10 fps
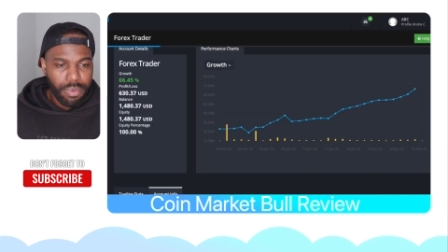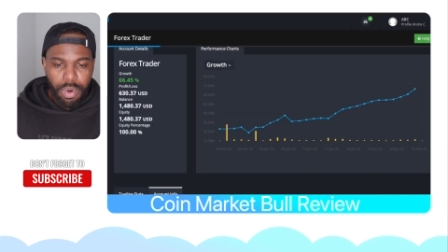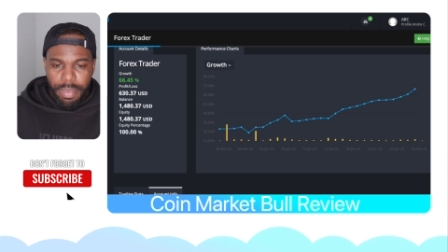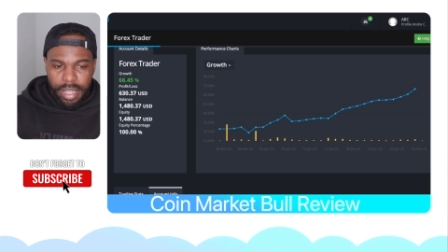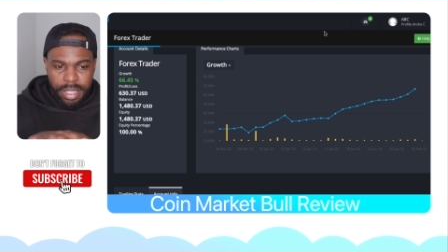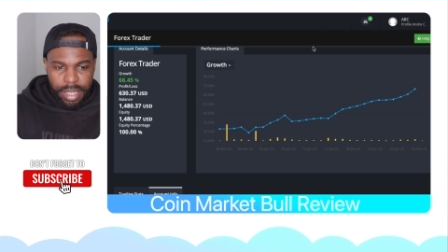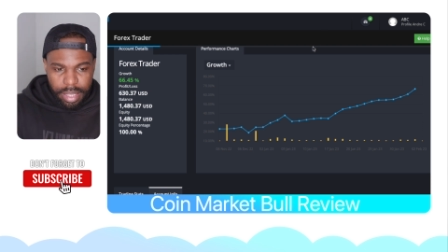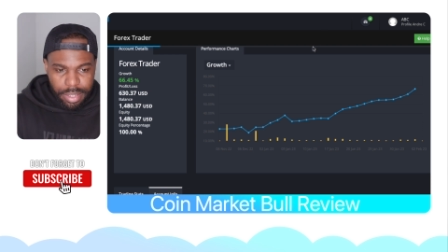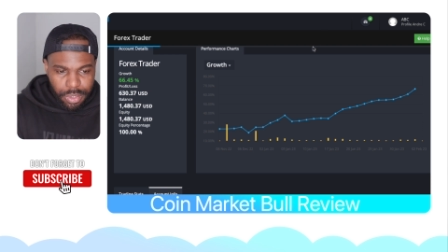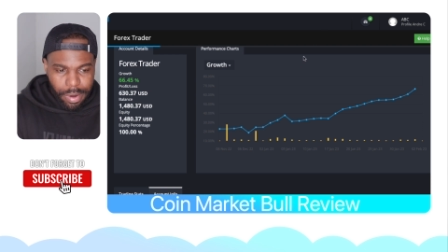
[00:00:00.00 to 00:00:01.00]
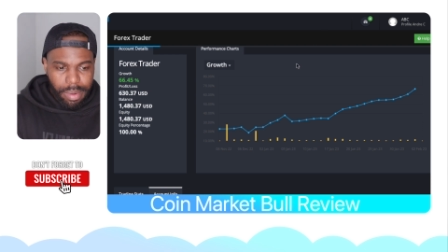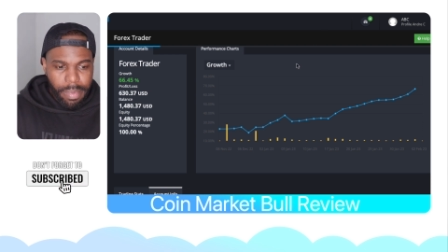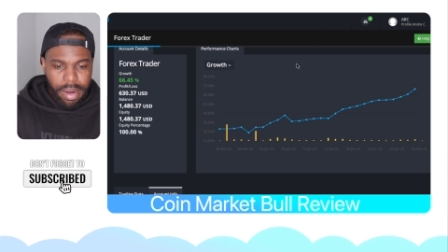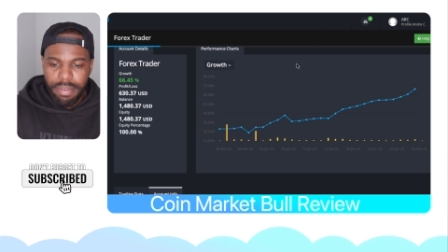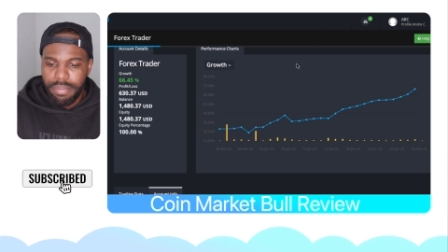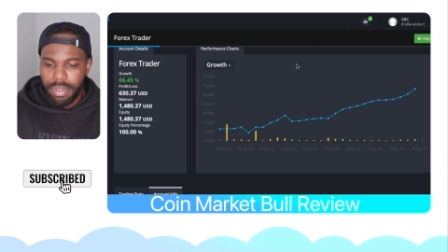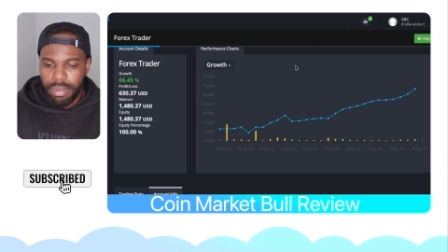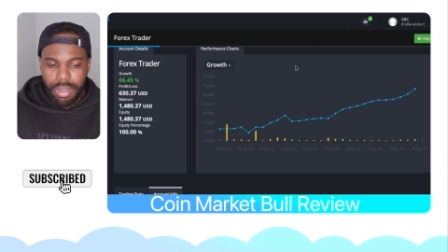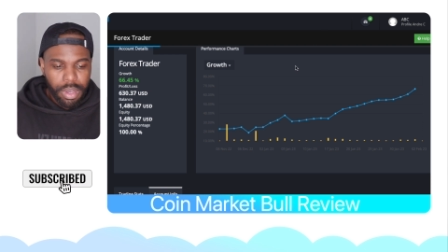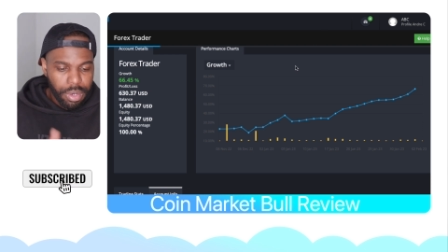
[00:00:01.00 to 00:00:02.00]
want me to set this trading bot up for you
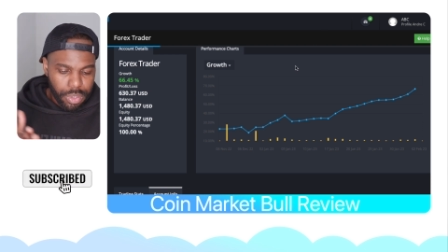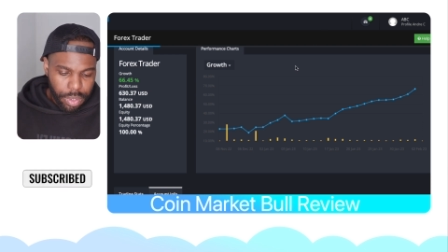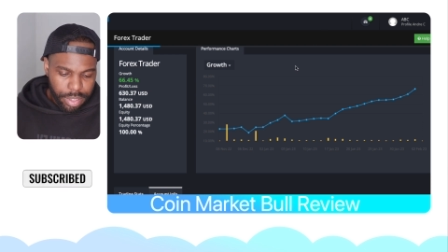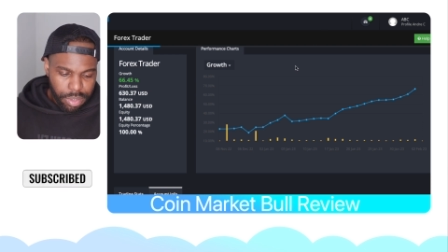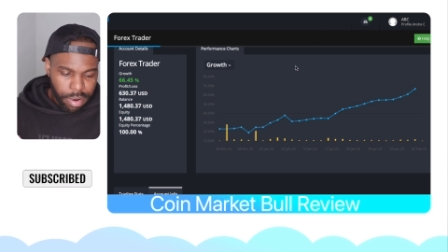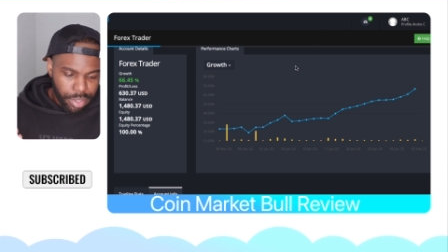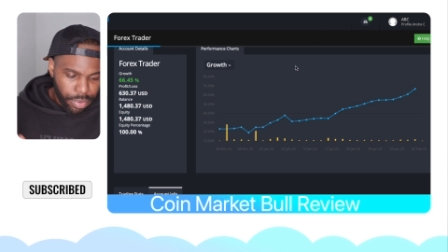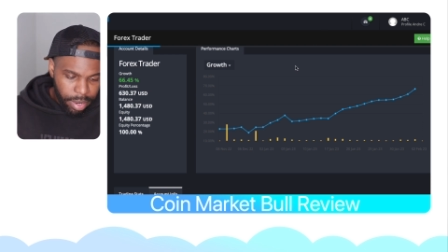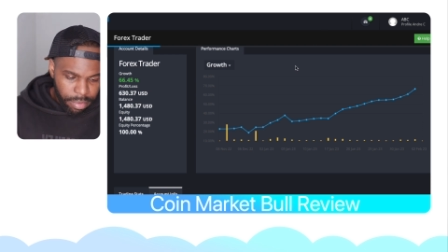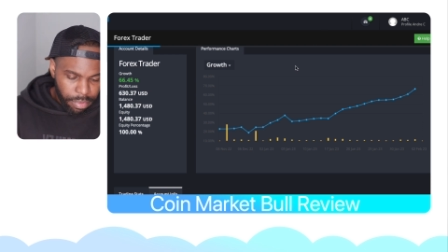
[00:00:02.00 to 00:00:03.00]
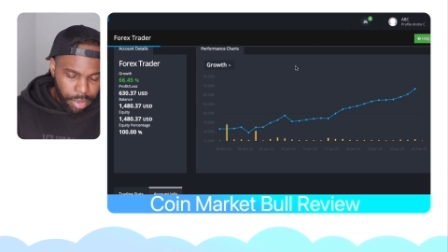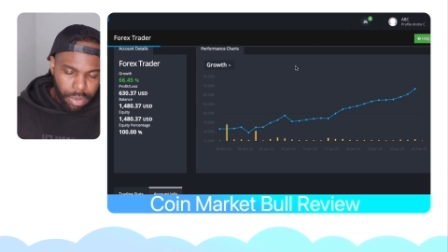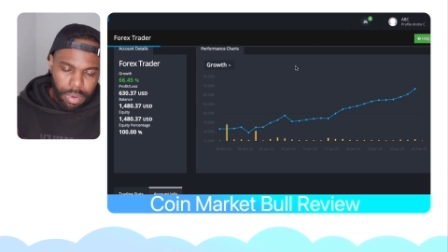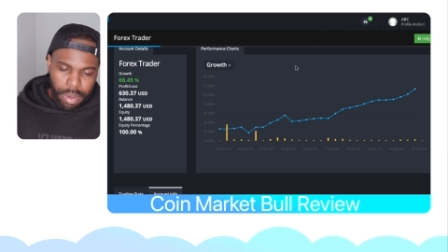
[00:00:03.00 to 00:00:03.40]
so you can start trading for you,